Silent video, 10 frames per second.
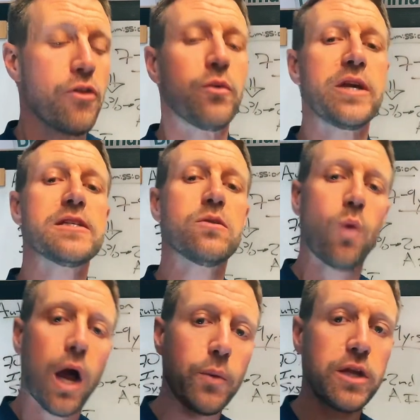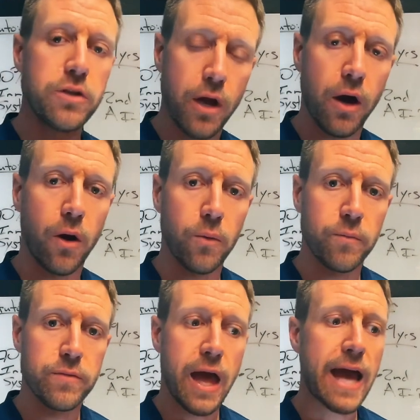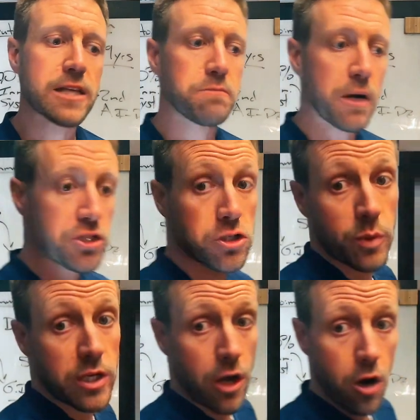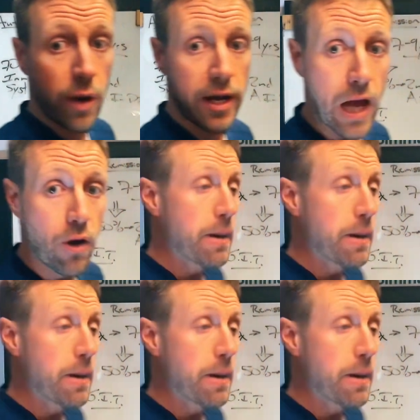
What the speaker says: the reason why we know as much as we know right now